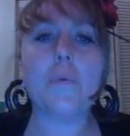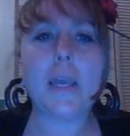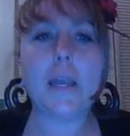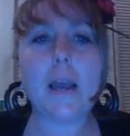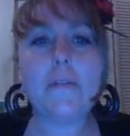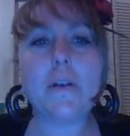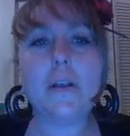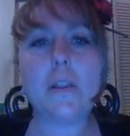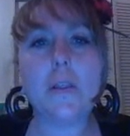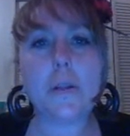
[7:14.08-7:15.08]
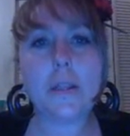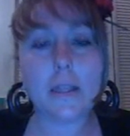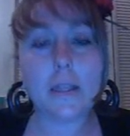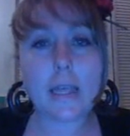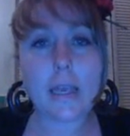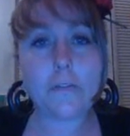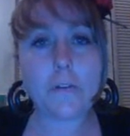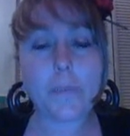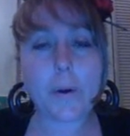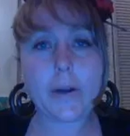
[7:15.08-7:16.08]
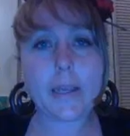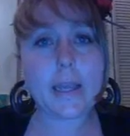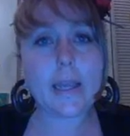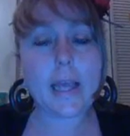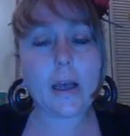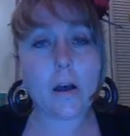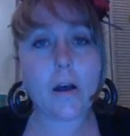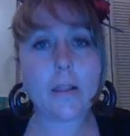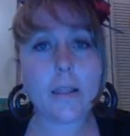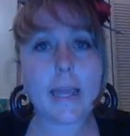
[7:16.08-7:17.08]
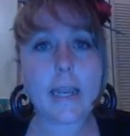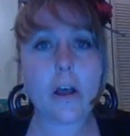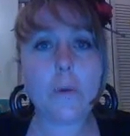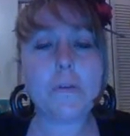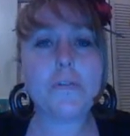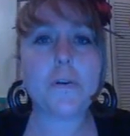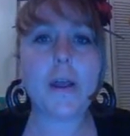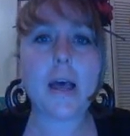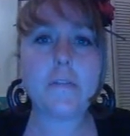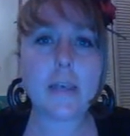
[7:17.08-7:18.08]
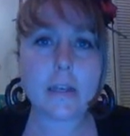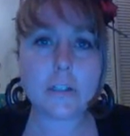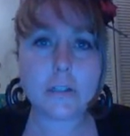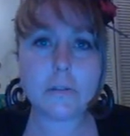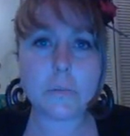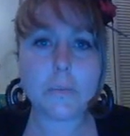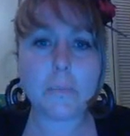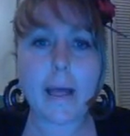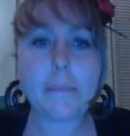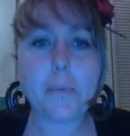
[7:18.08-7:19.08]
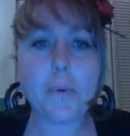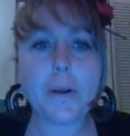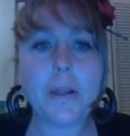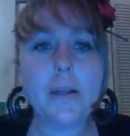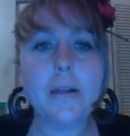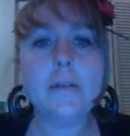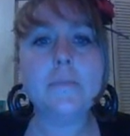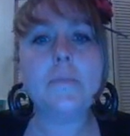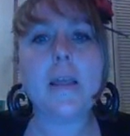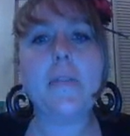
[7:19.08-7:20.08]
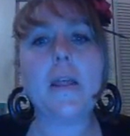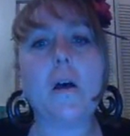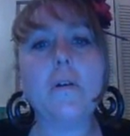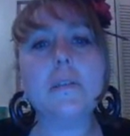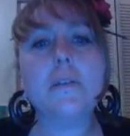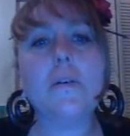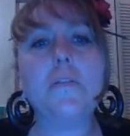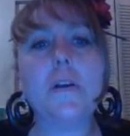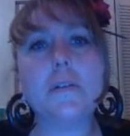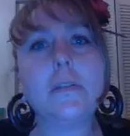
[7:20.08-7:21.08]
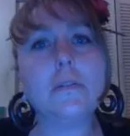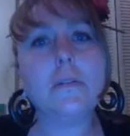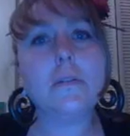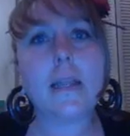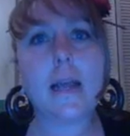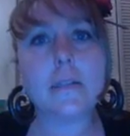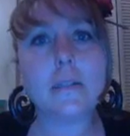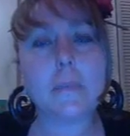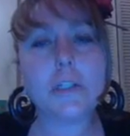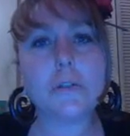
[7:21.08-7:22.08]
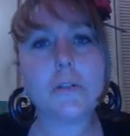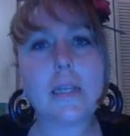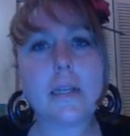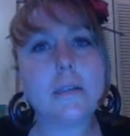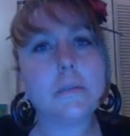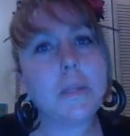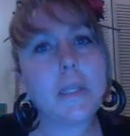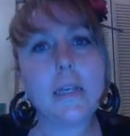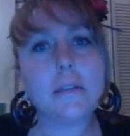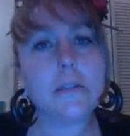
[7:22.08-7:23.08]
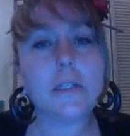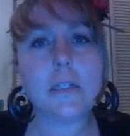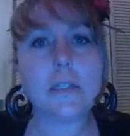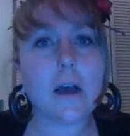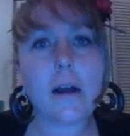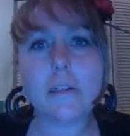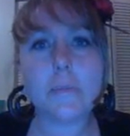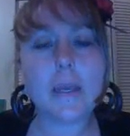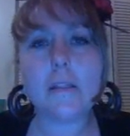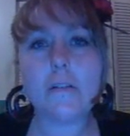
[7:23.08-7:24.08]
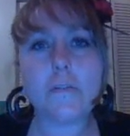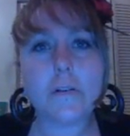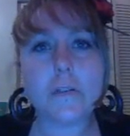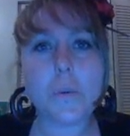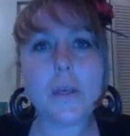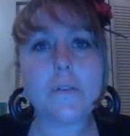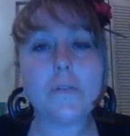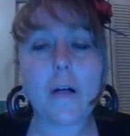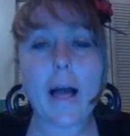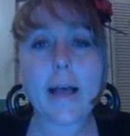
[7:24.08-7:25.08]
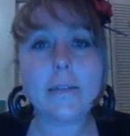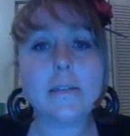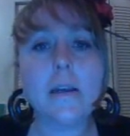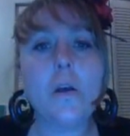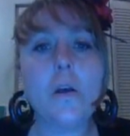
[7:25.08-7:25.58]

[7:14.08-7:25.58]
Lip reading: Here I've included the link for where to get online help if you're having issues with Blackboard. And then also, if you're a student that has special needs, please, you need to talk to me in the first week of class.